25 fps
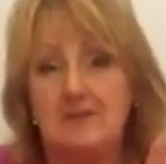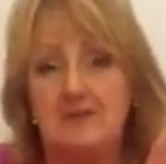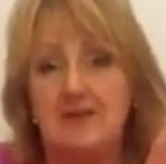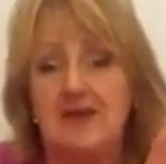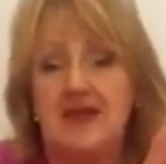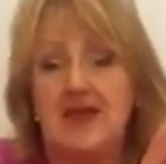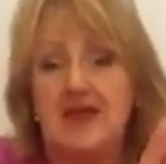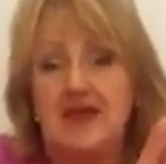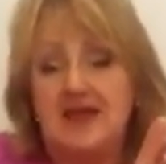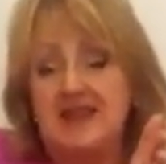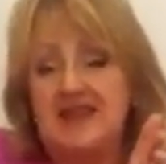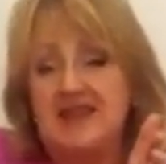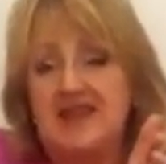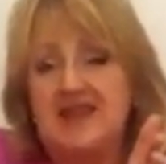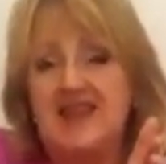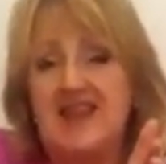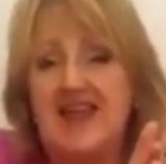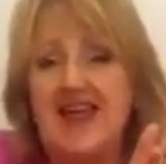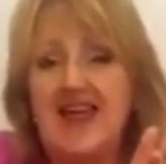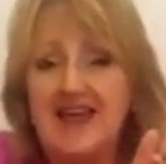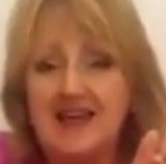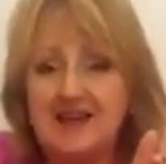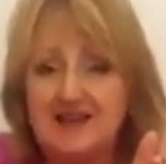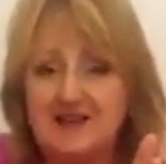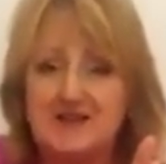can be
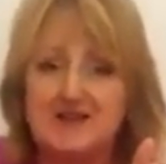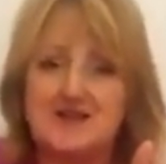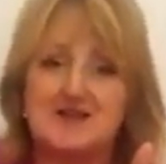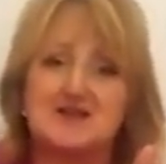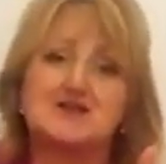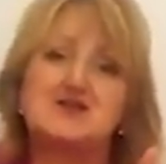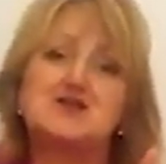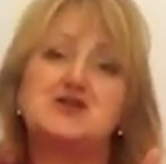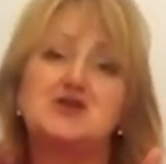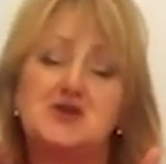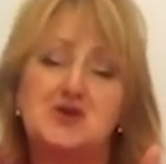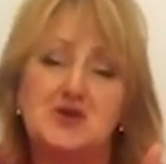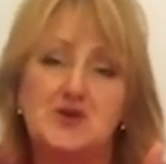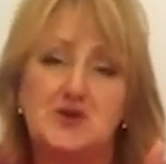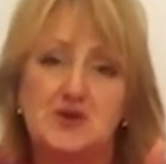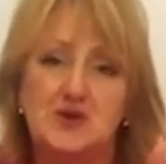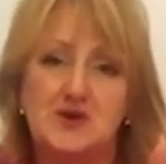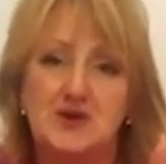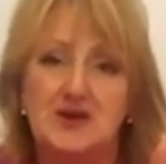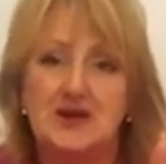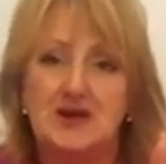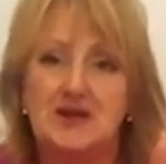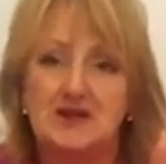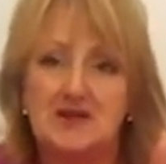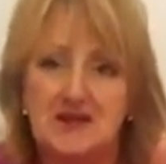next
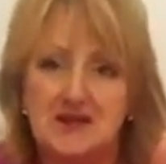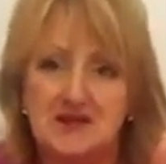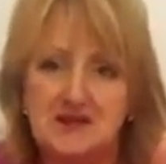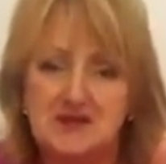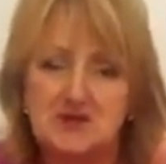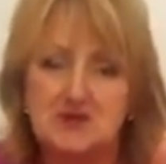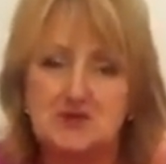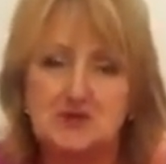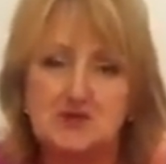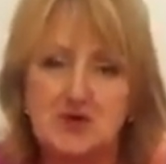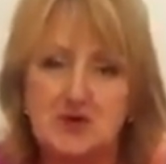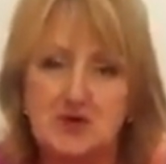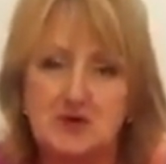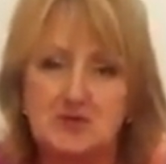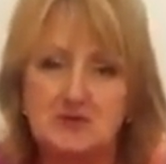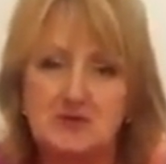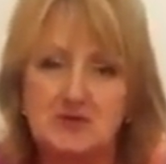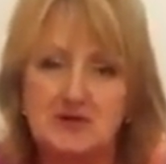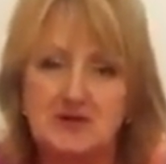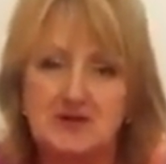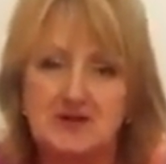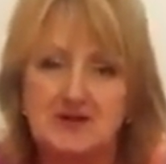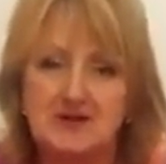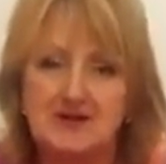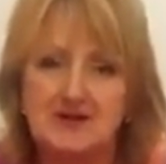to this
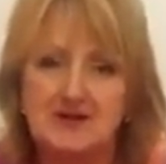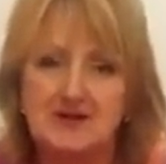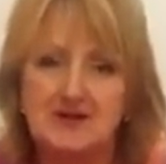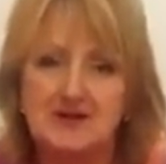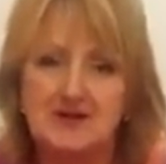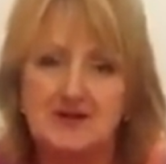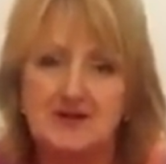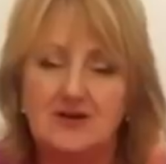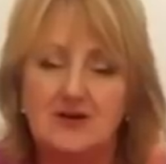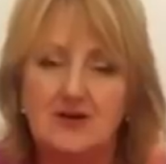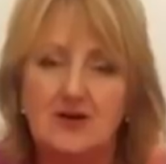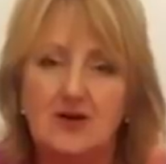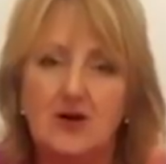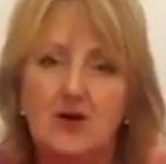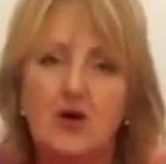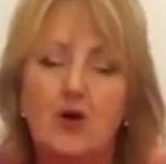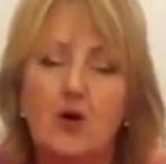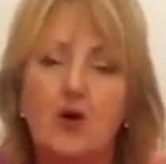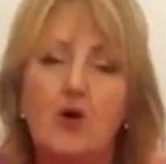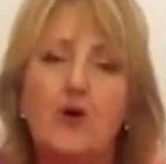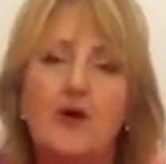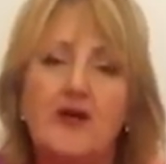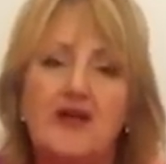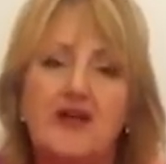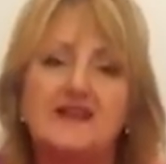room
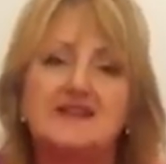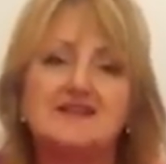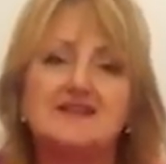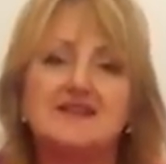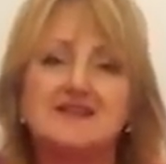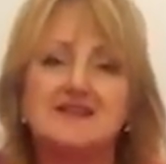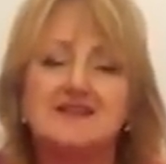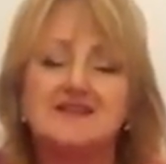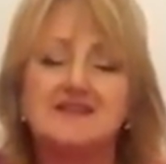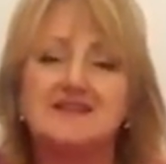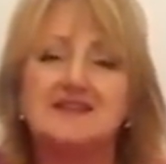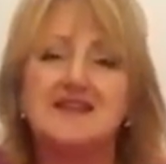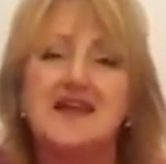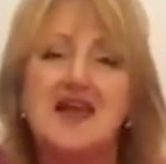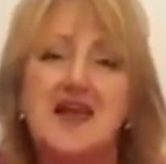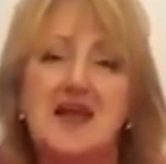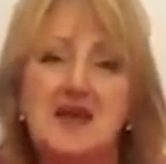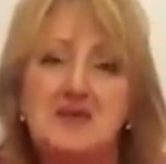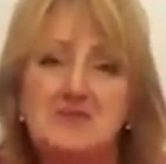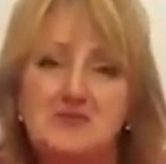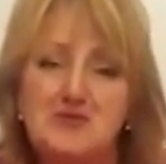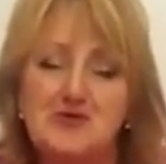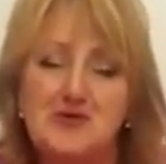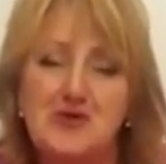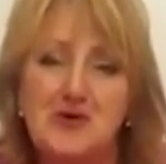or in the
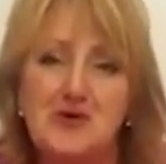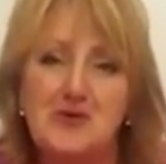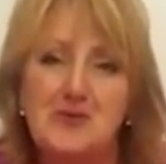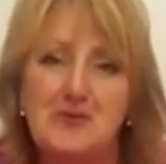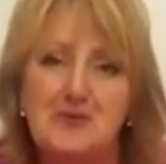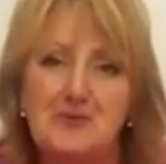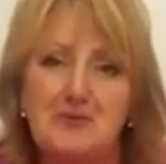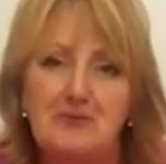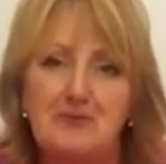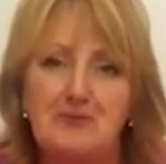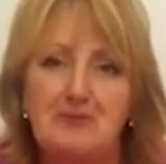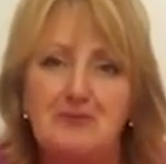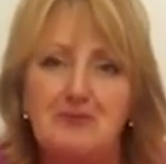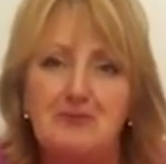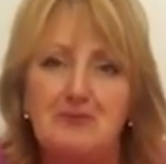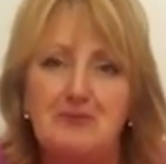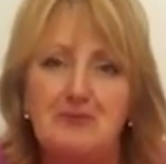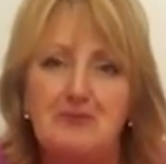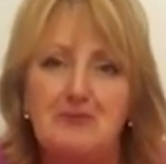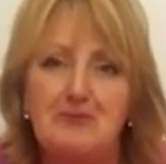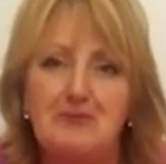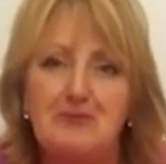same room.